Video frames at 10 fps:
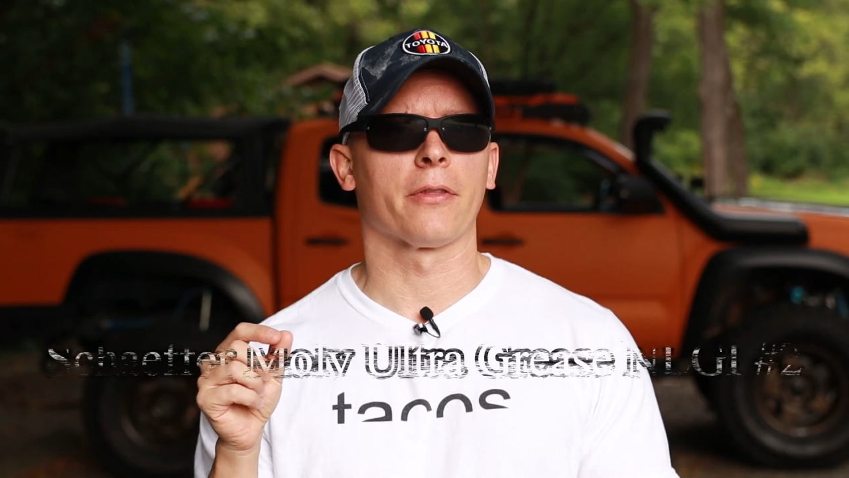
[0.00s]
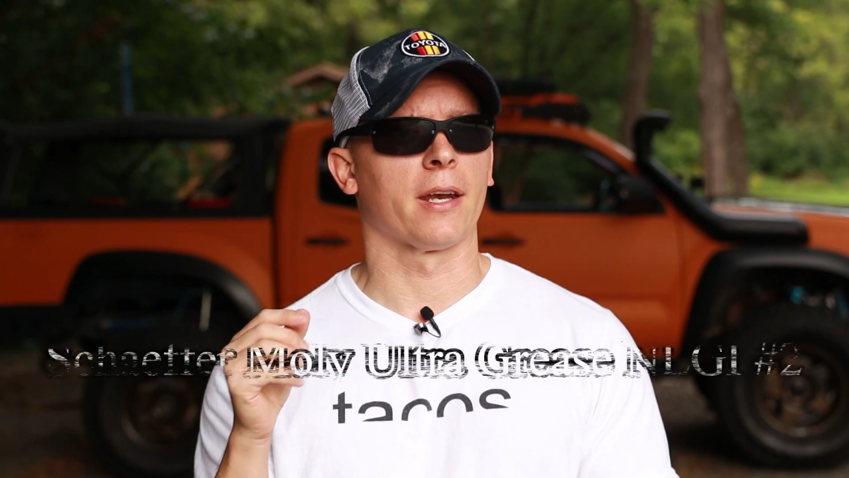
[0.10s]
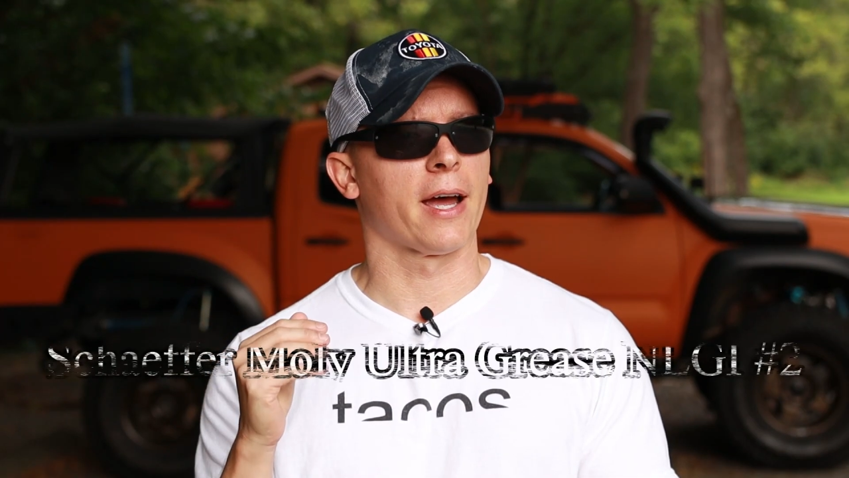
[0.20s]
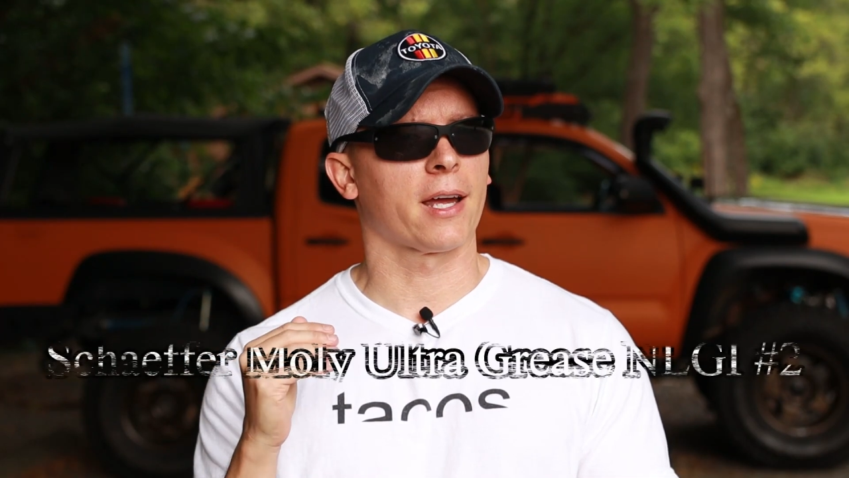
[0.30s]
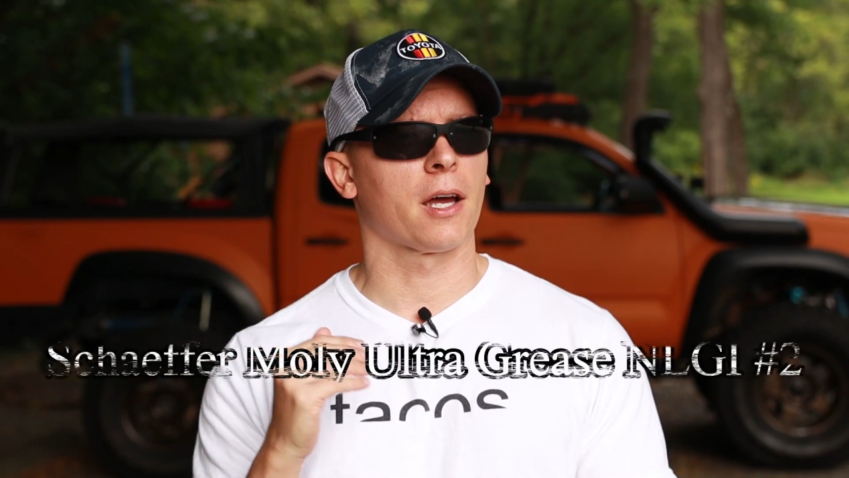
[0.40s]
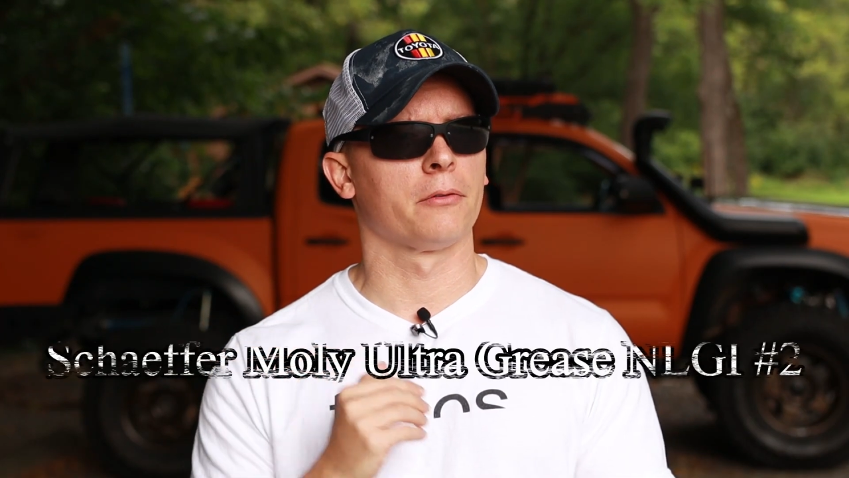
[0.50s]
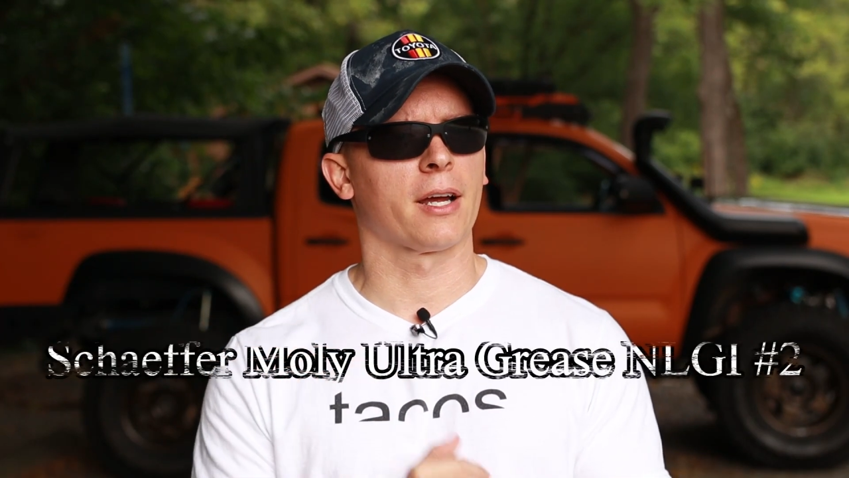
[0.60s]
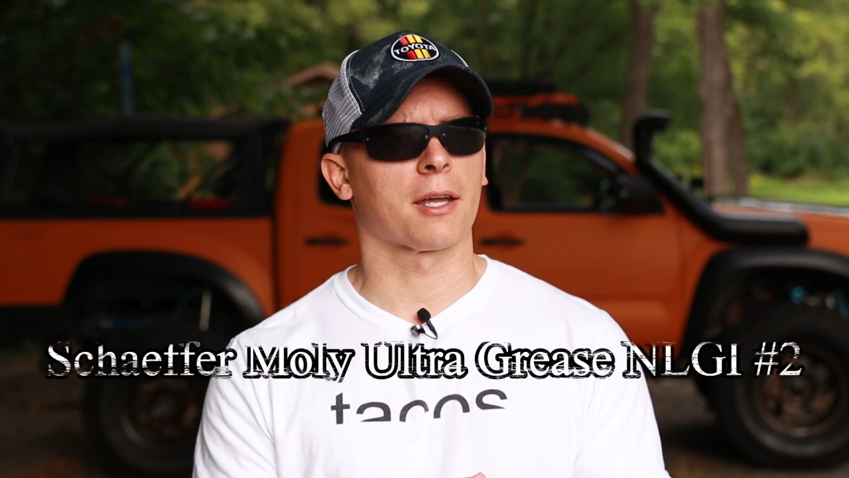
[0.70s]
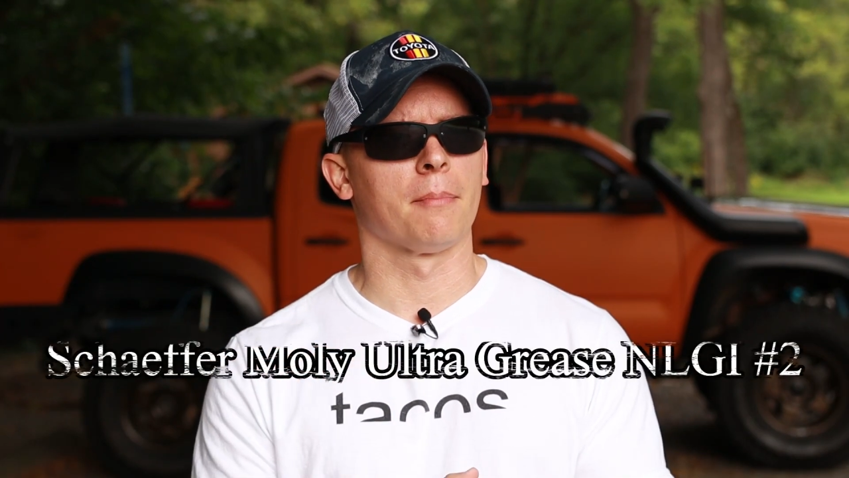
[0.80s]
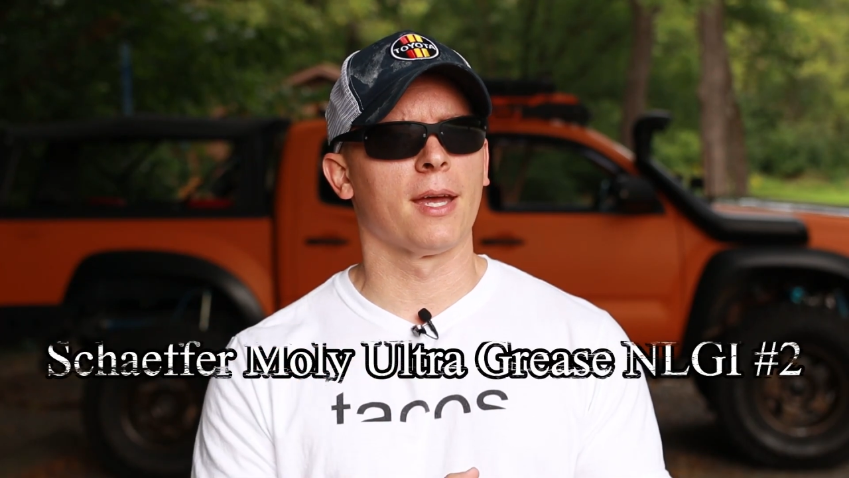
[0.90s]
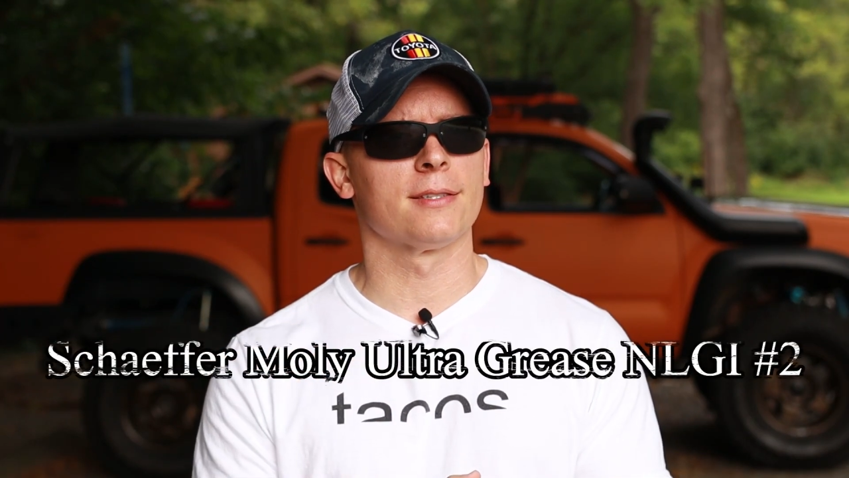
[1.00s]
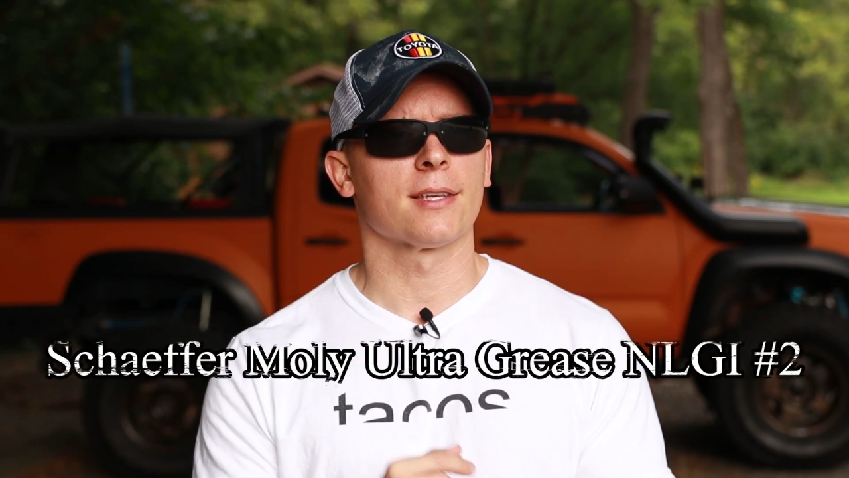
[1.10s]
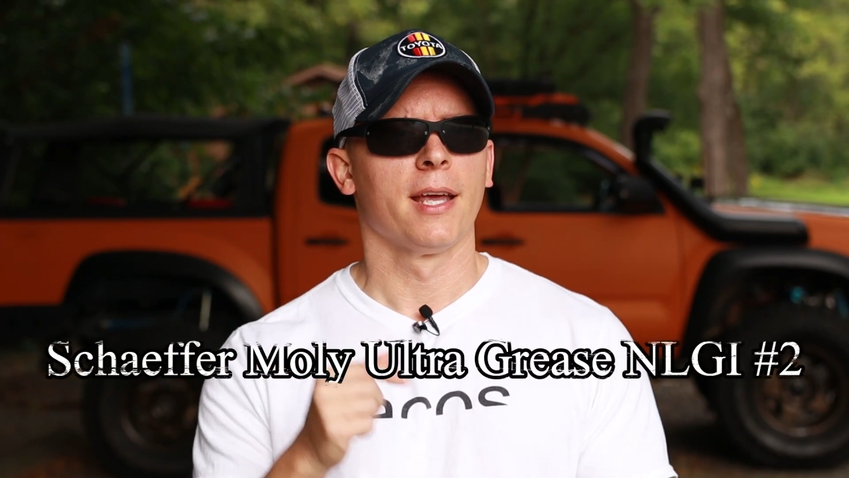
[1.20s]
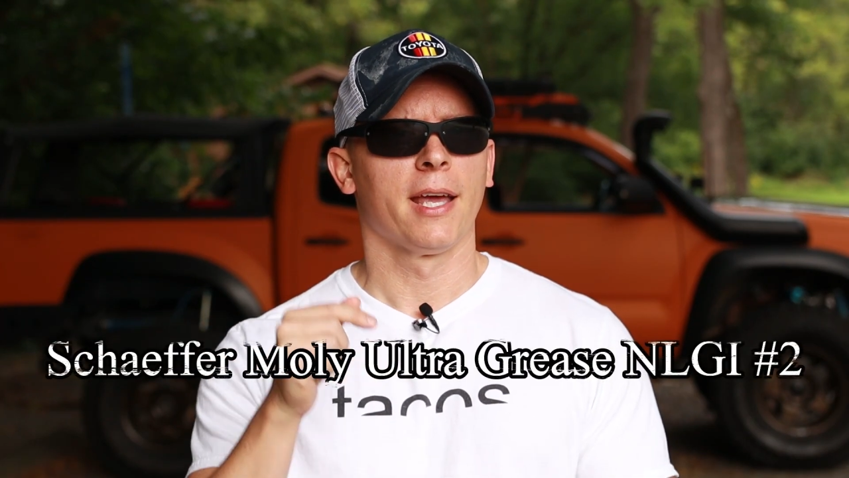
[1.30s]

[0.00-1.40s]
that Icon recommends,